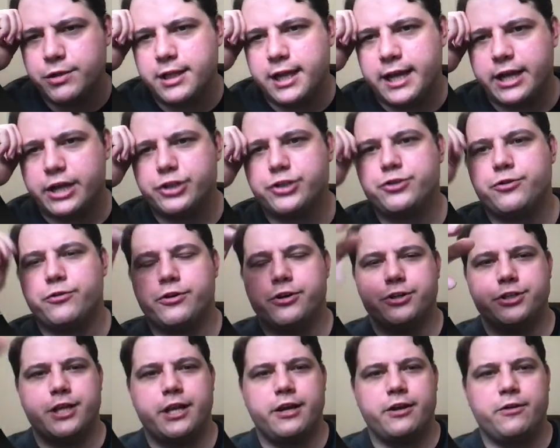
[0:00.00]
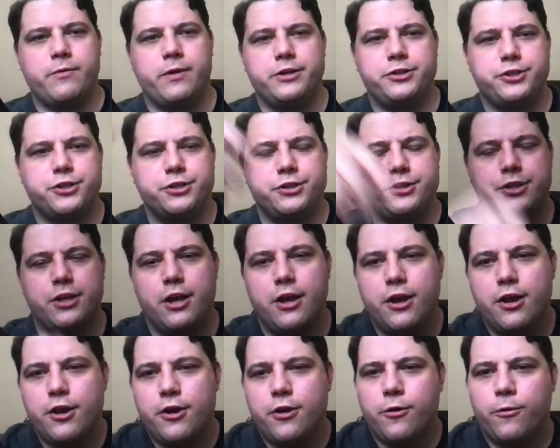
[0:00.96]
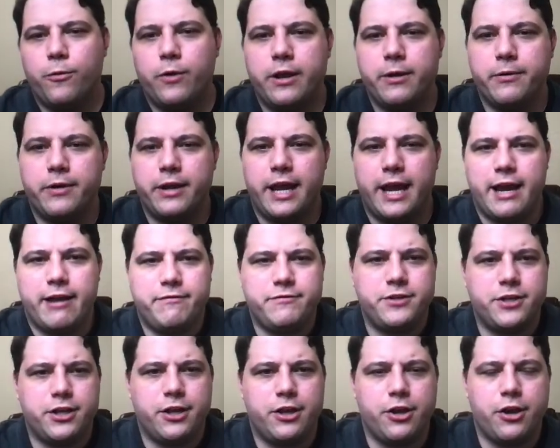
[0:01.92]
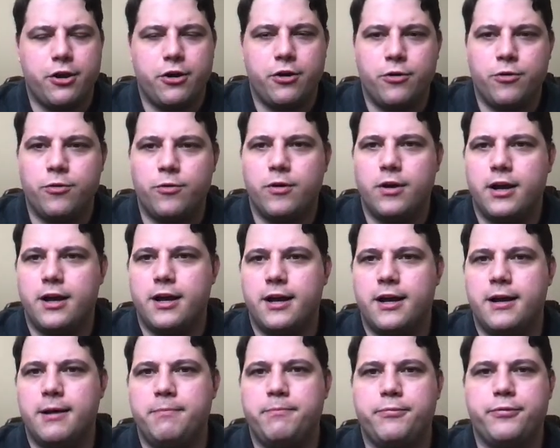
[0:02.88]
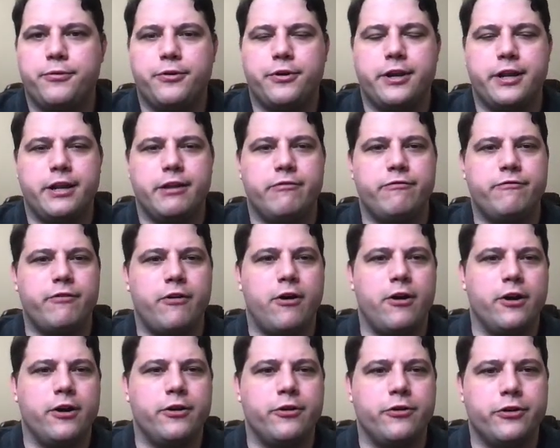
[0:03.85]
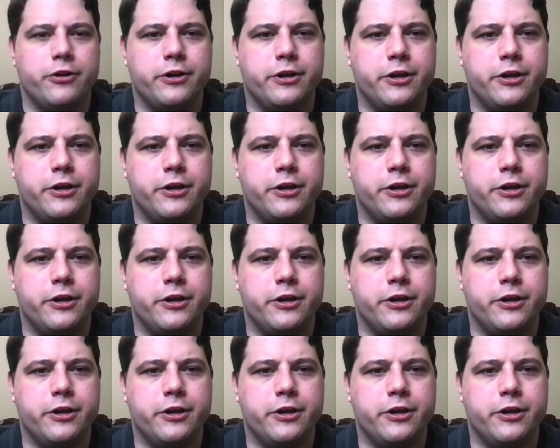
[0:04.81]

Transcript: like a shorter set of questions. We would have to go pretty far in order